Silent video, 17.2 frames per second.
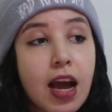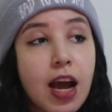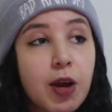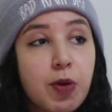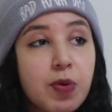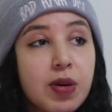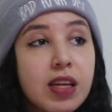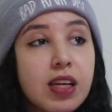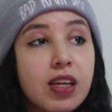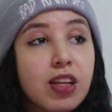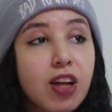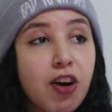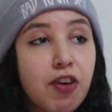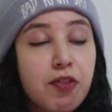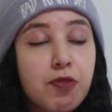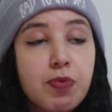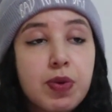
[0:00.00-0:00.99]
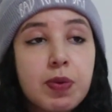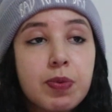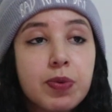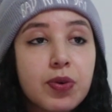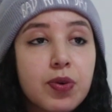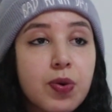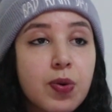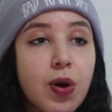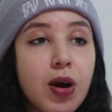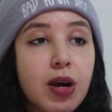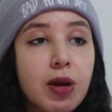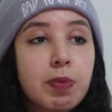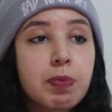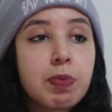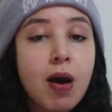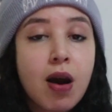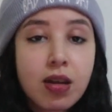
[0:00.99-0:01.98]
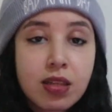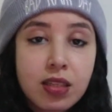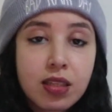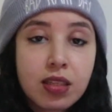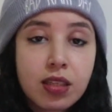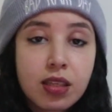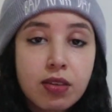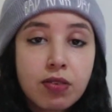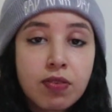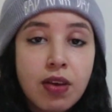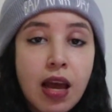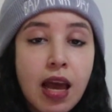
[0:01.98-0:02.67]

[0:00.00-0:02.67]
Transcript: I really love people who are positive